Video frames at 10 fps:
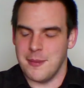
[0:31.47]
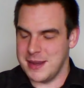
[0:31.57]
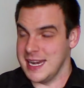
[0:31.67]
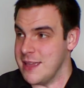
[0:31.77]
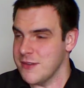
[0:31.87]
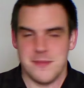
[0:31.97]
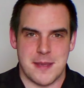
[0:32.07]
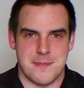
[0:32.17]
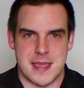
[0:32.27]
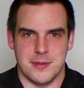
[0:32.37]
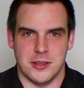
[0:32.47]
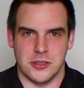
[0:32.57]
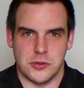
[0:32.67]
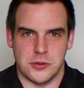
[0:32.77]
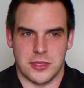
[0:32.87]
I mean, even by
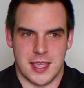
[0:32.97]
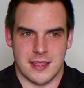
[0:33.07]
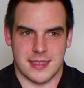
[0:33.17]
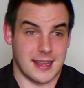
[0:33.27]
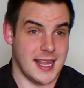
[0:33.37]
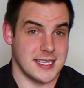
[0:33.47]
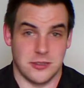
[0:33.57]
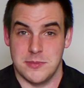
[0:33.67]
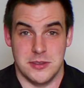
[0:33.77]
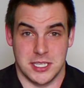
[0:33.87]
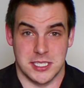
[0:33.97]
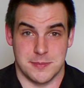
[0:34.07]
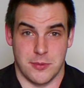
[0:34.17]
people who think that classical music is